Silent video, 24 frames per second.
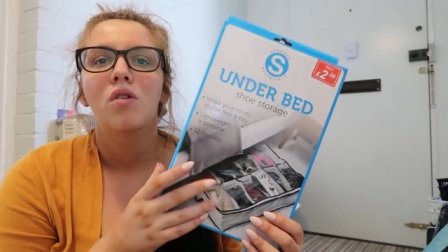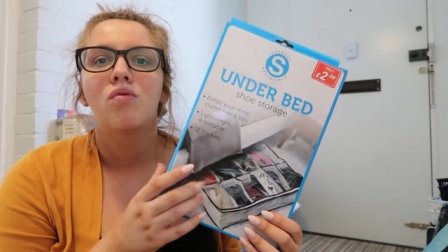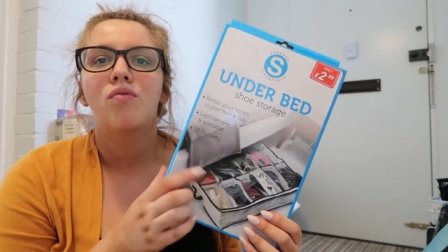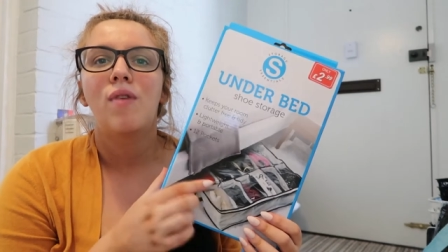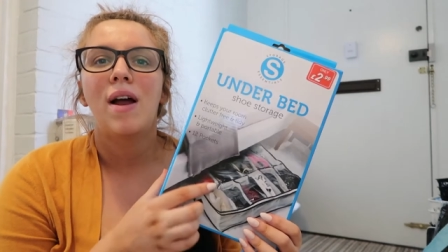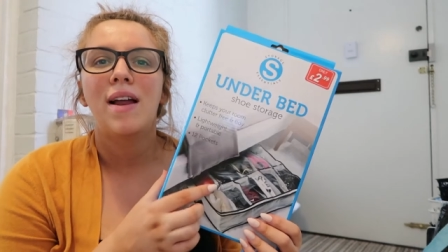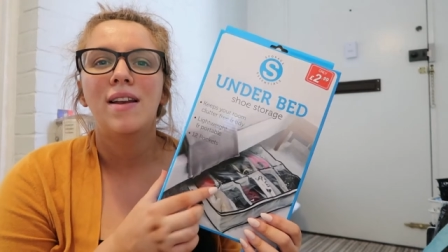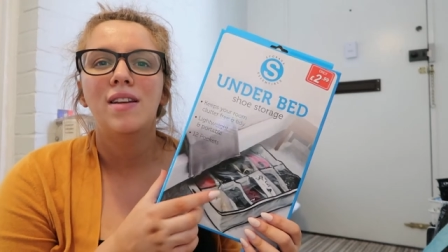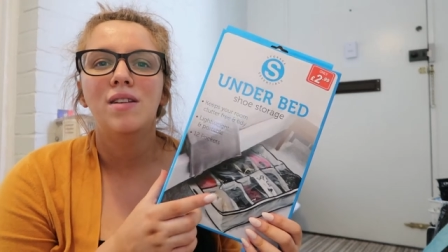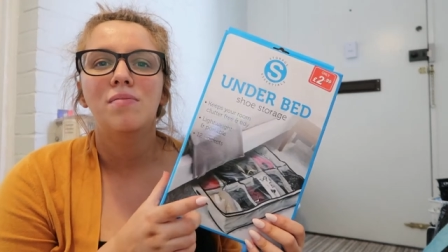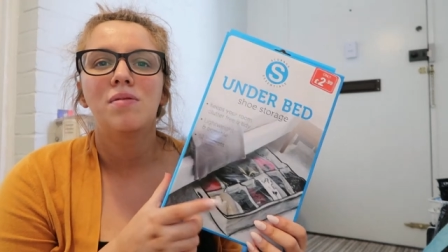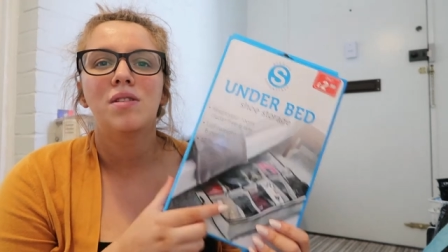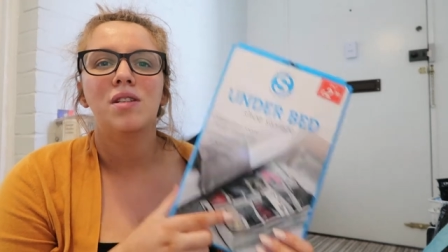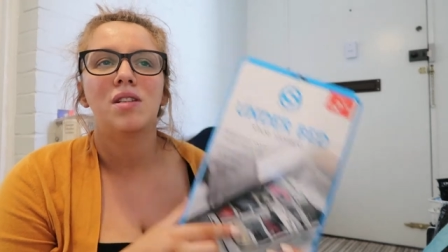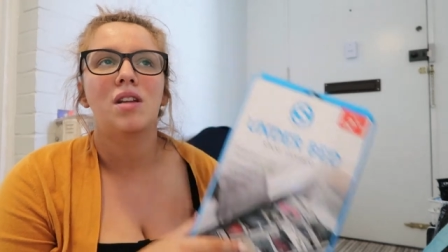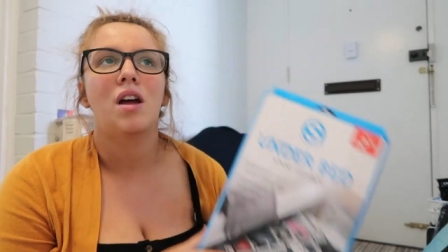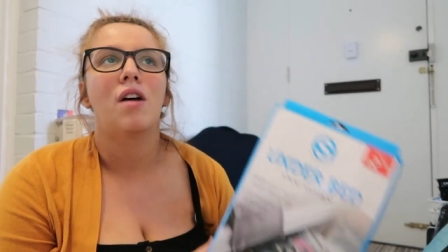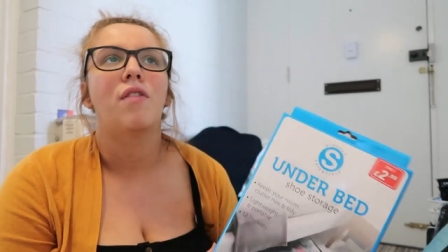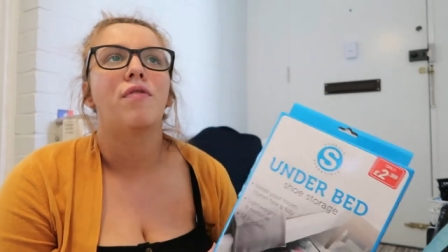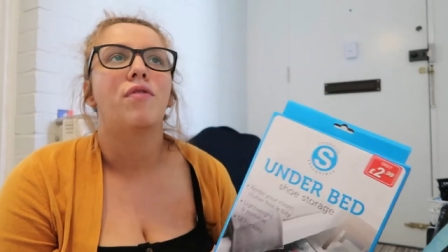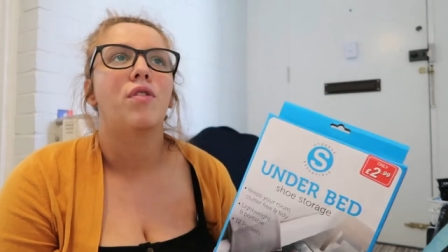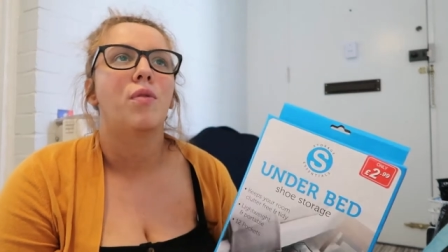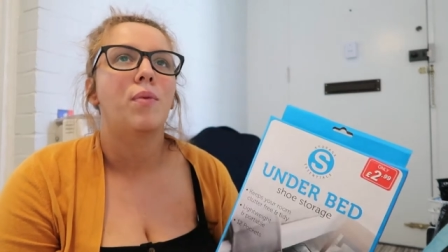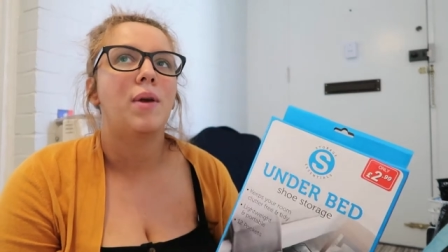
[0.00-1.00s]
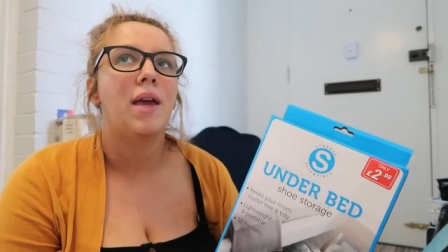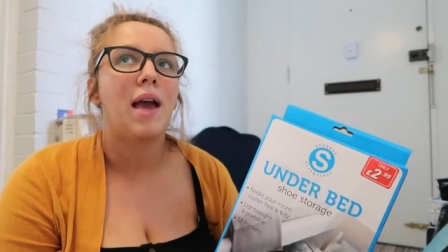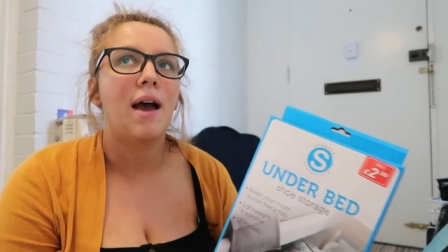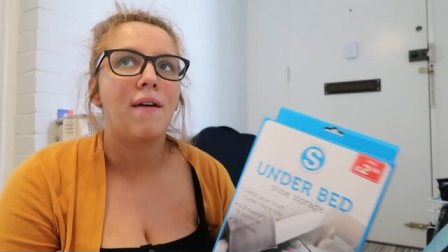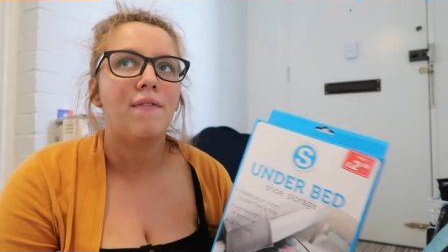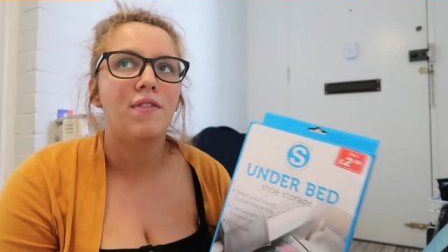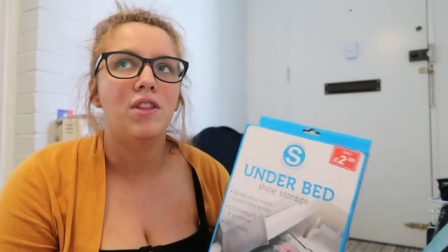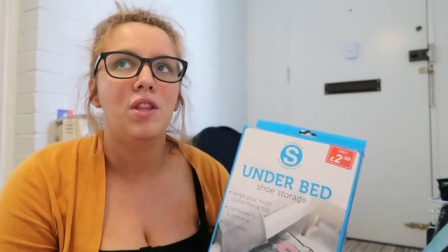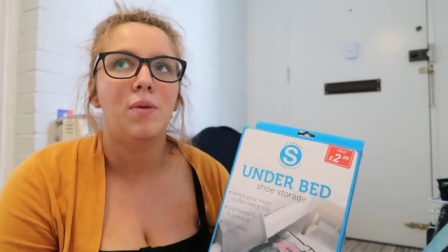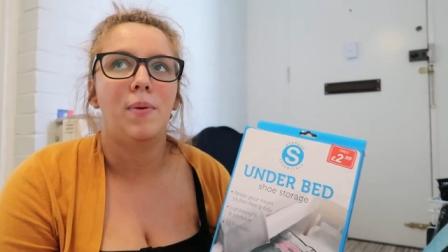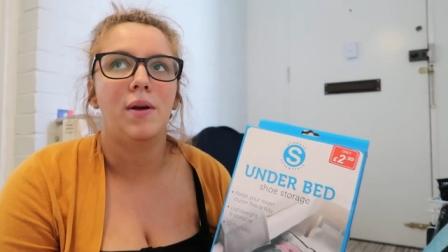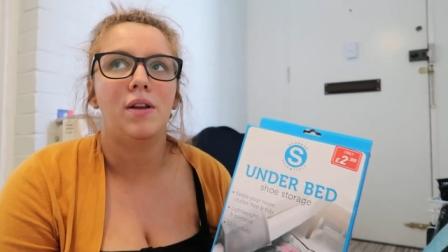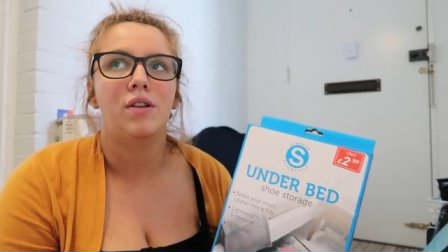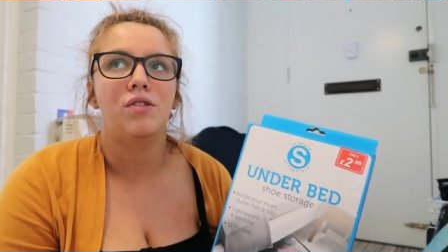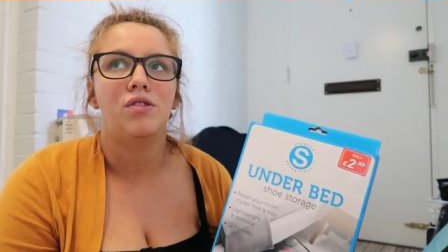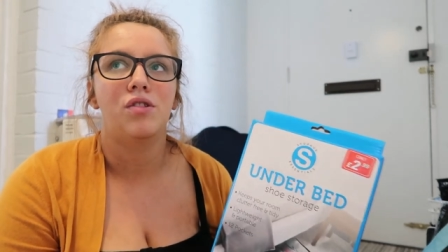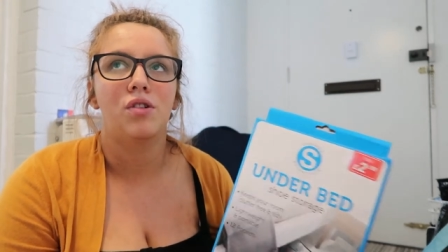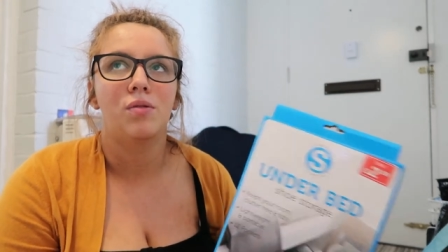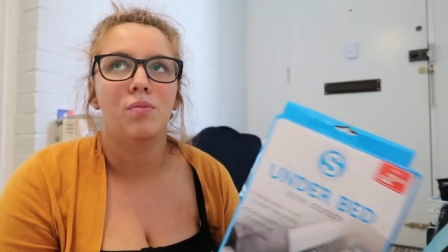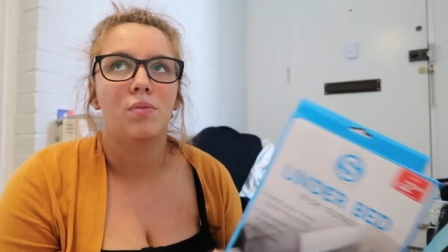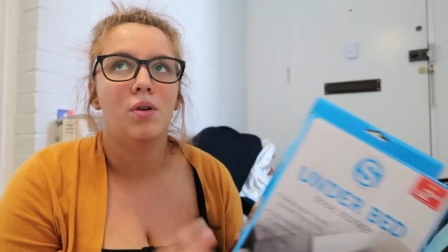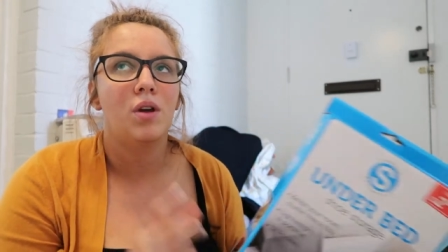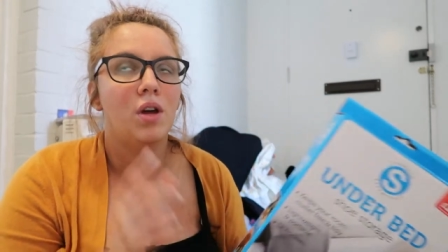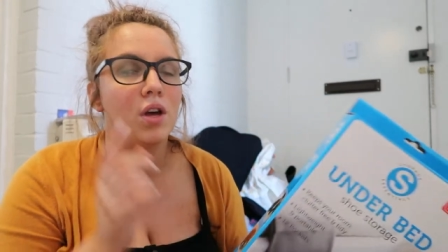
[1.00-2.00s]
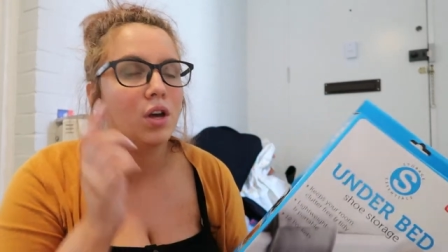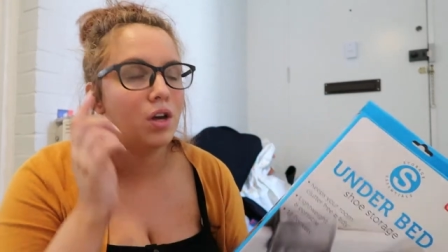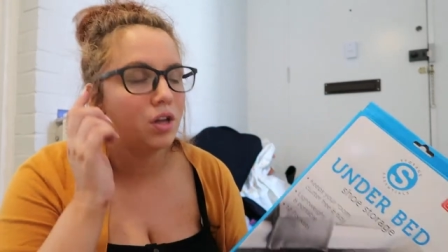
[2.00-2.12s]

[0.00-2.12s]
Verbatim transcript: random stuff that we have in the bedroom